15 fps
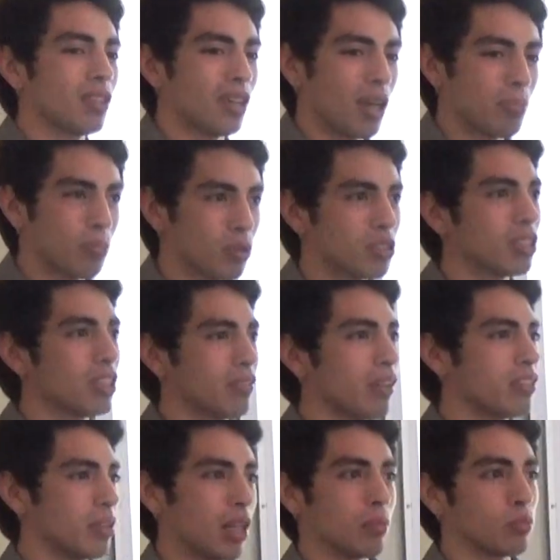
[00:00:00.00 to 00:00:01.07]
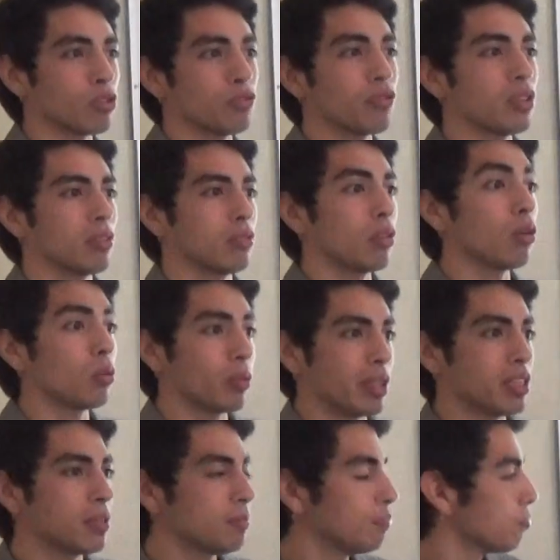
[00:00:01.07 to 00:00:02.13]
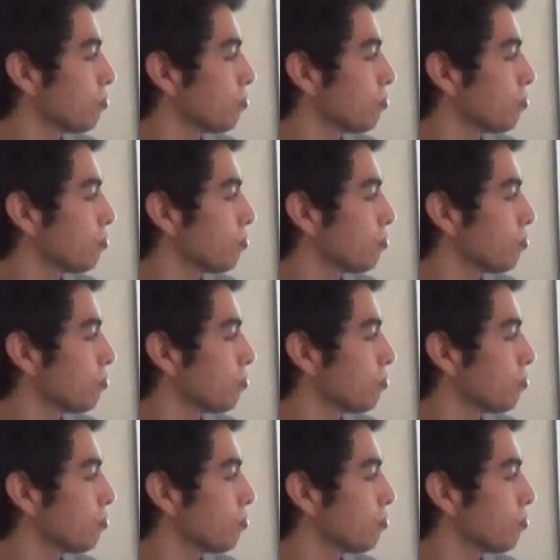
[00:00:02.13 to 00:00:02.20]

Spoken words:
a positive atmosphere always.